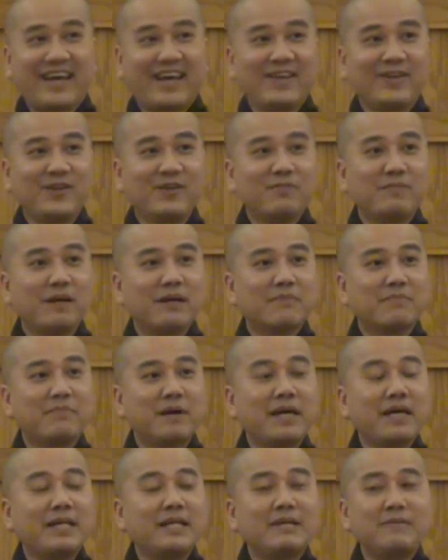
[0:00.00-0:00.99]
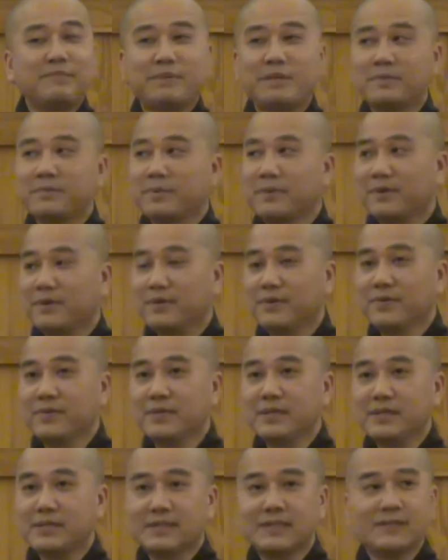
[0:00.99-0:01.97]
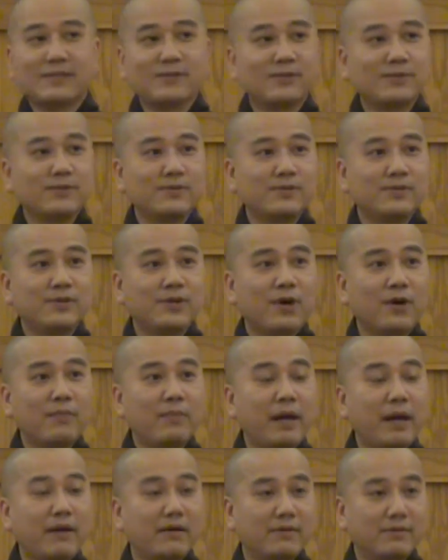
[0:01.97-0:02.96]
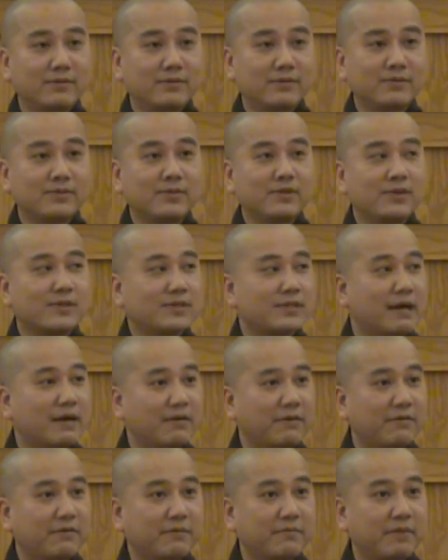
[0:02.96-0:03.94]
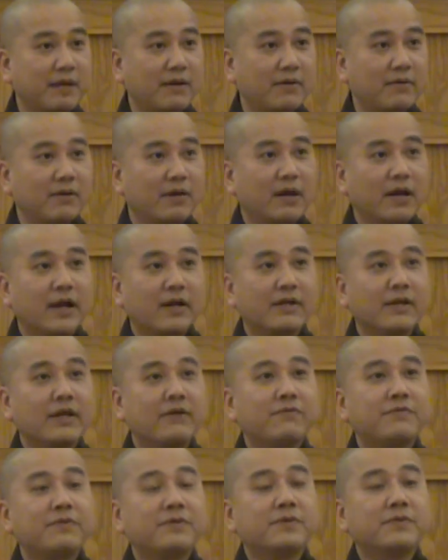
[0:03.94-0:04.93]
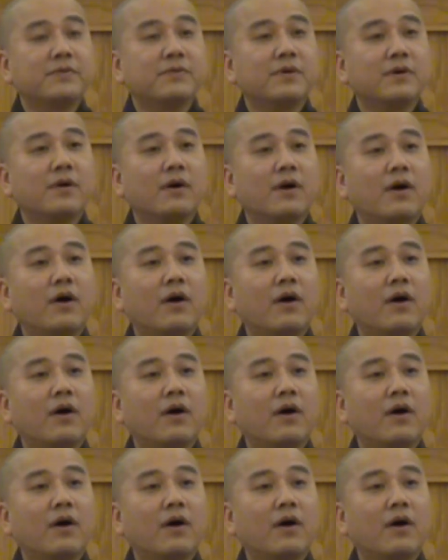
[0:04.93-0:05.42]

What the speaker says: and you make many people who listen to your bell, to your sound of the bell, they feel